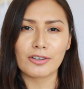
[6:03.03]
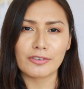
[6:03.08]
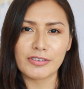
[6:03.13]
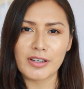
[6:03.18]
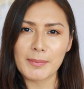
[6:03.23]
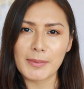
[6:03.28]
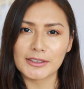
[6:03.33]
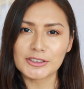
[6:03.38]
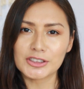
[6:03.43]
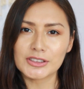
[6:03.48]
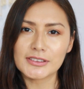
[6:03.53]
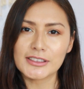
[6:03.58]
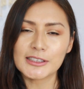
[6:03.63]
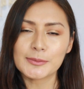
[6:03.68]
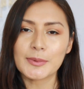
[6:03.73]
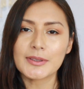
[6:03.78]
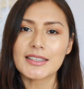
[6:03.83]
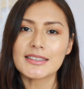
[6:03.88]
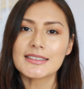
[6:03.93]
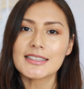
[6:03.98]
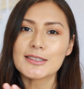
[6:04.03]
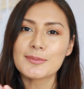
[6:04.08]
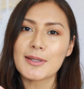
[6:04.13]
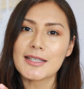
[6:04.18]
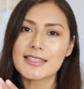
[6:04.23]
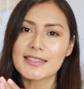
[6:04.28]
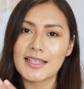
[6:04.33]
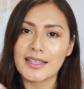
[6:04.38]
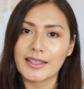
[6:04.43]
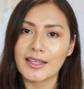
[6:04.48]
know if I mentioned this, but this is
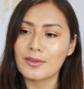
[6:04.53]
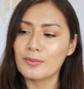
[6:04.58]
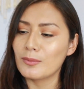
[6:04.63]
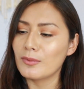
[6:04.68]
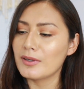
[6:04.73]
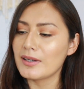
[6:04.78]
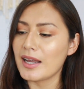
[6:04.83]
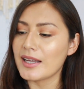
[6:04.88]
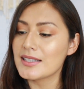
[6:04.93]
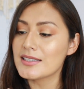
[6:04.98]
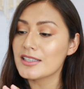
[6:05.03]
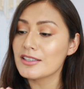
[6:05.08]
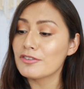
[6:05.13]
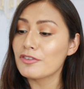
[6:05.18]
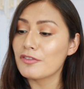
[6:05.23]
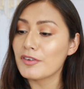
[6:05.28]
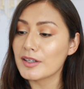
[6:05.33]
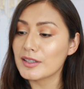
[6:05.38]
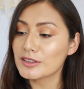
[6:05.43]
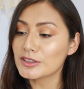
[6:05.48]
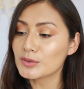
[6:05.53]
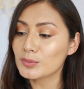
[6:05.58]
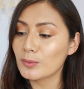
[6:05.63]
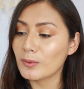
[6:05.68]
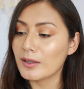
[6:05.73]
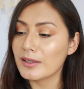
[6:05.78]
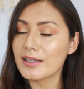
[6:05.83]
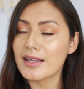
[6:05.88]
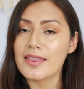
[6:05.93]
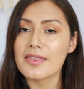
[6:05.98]
my second one. I did finish
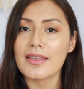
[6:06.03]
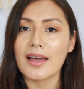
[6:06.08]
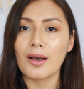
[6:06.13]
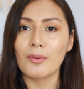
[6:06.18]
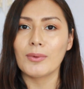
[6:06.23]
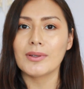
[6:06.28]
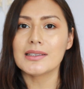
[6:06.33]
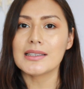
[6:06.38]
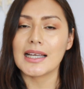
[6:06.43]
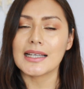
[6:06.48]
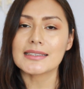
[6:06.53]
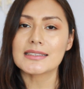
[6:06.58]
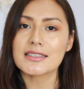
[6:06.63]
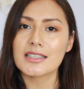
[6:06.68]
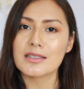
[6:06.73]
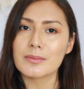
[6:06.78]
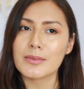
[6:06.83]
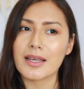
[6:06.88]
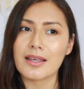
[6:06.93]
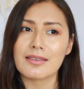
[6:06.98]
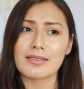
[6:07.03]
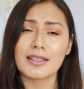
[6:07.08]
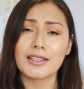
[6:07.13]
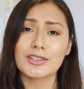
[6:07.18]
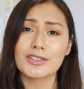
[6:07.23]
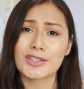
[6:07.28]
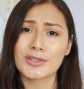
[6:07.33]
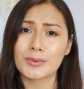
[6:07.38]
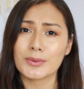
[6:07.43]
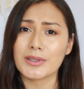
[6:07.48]
one, and that one lasted me, I
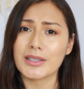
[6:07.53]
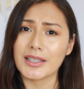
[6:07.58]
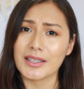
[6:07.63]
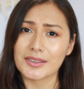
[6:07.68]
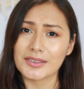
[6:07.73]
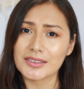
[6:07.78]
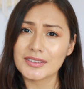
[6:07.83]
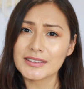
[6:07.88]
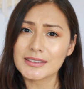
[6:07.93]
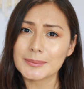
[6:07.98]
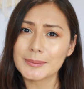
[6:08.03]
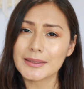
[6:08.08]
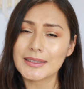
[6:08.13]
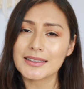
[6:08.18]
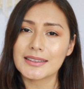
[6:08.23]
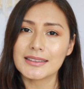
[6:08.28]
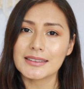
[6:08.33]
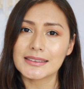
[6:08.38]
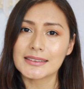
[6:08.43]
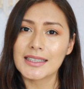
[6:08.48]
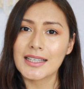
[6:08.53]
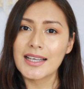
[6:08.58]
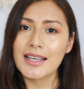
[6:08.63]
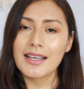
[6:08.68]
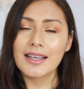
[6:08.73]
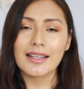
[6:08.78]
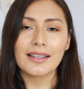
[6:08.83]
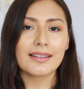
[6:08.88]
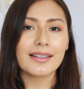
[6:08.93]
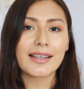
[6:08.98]
think, 2 years because,
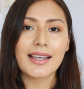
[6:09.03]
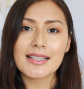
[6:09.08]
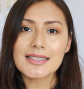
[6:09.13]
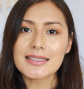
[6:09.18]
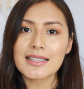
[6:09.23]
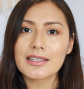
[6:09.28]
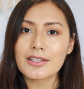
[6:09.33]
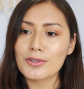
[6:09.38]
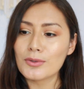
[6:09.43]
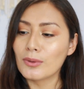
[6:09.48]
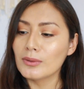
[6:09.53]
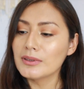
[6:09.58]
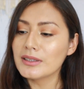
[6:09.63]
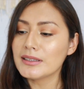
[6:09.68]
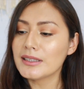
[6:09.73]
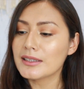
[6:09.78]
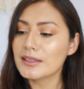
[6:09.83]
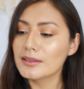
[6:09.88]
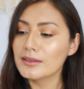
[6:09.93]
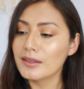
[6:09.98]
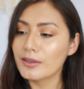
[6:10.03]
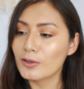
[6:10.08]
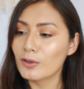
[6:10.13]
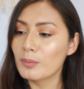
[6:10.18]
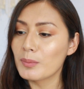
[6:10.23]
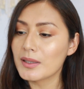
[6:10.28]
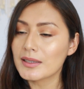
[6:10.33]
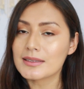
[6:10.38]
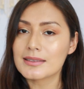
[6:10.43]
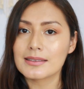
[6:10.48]
like I said, you only need a little
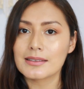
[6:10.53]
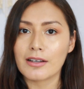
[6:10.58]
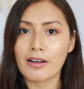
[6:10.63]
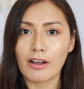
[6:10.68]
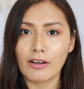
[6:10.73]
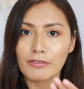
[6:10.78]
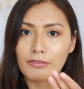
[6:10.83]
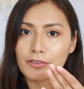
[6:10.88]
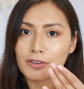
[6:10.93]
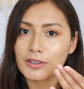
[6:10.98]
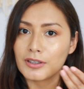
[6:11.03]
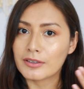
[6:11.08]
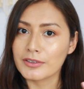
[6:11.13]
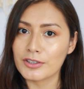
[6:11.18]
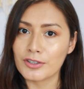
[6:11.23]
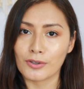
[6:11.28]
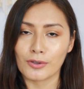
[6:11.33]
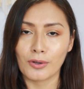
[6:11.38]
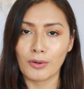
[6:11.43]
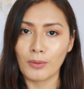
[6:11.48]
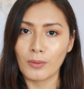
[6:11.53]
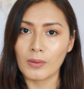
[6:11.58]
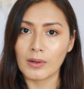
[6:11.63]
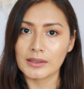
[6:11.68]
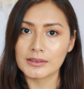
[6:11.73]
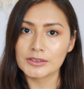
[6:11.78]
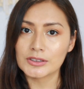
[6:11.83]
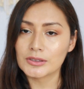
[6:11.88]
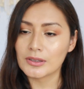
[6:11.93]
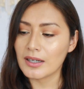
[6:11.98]
bit to cover your whole
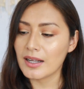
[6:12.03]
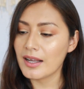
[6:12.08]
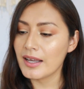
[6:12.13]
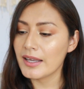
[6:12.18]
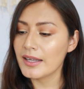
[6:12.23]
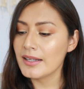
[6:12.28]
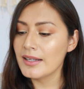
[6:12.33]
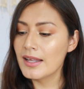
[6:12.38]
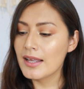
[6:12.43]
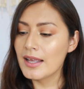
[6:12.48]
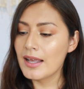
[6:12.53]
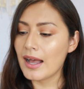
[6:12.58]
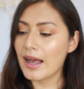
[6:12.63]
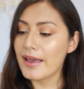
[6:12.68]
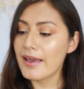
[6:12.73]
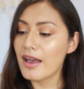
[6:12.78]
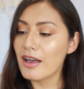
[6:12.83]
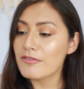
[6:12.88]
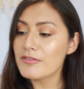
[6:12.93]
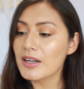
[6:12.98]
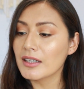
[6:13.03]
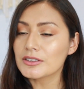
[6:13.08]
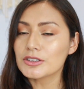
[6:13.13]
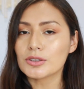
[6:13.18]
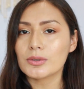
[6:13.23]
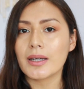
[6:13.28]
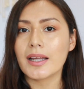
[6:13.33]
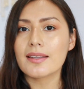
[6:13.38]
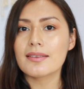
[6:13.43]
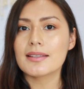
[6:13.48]
under eye. I have not
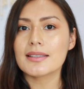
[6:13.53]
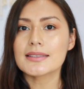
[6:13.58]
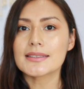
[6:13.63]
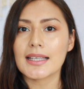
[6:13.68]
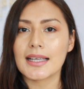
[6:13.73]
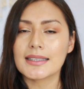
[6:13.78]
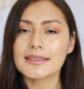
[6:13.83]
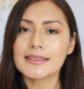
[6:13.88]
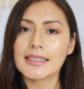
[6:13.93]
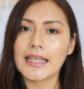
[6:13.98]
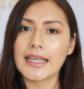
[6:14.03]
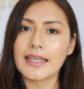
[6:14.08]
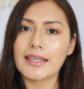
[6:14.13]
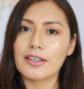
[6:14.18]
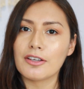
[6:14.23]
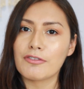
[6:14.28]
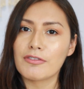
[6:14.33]
tried this as a